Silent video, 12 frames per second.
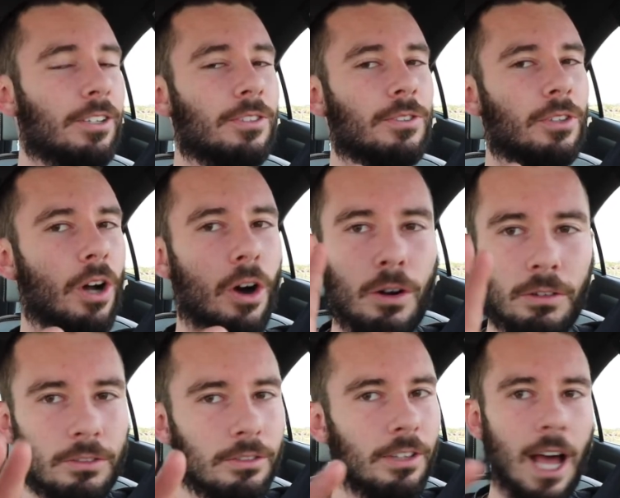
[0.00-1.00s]
So
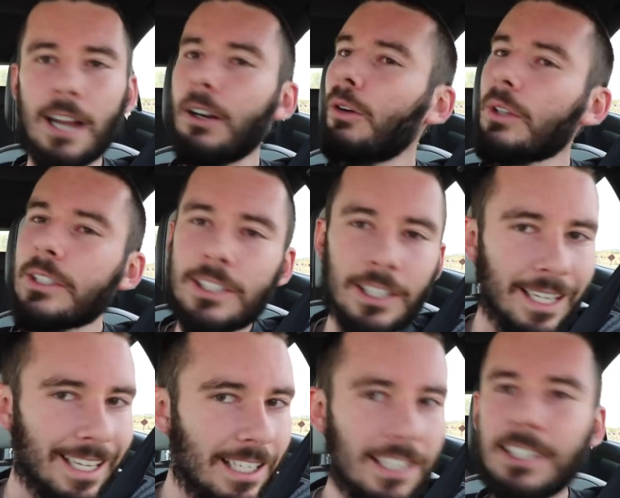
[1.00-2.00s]
I don't wanna see
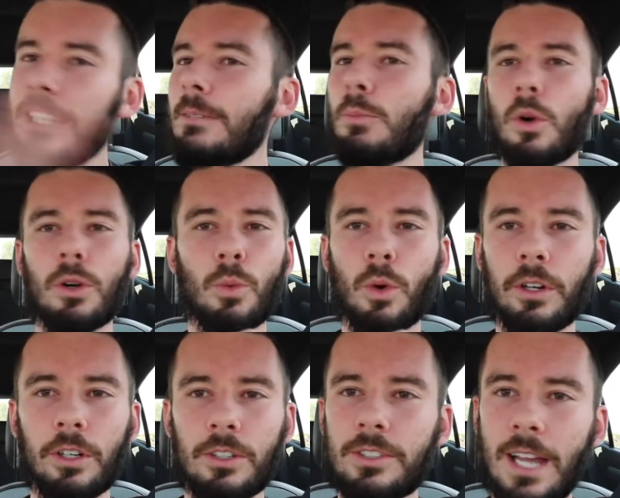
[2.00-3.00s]
any keyboard
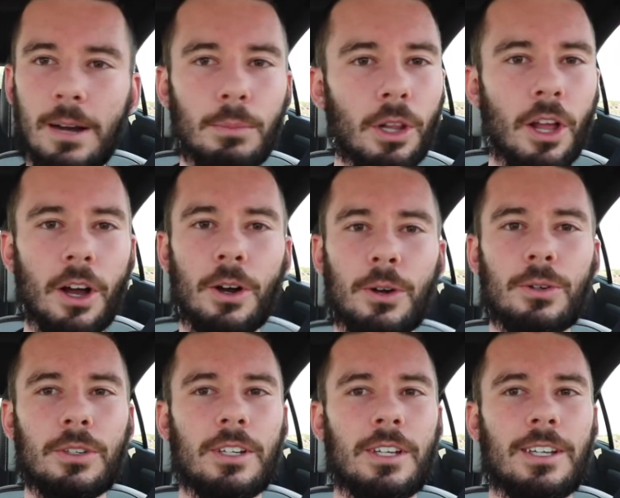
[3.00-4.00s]
warriors down
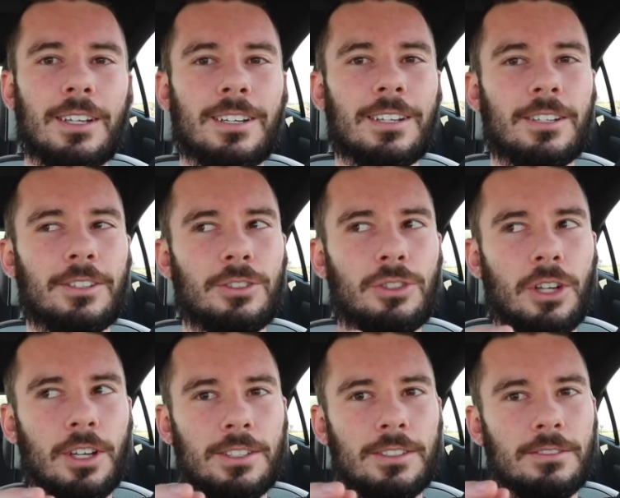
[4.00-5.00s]
below
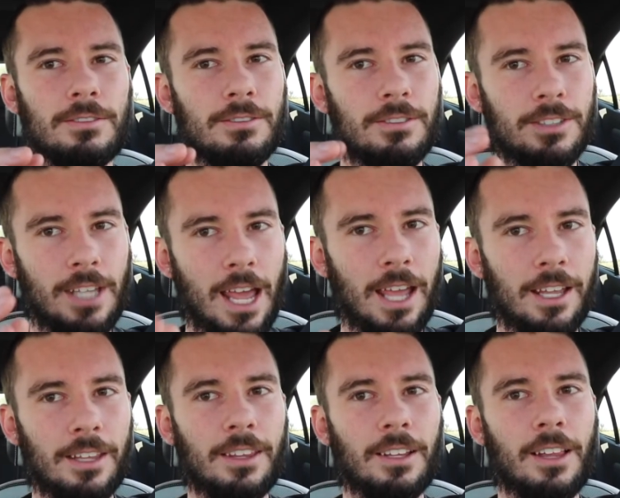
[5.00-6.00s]
just
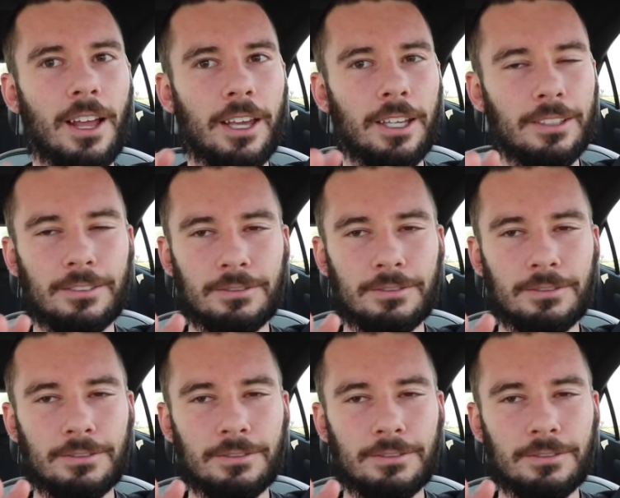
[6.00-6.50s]
saying that like,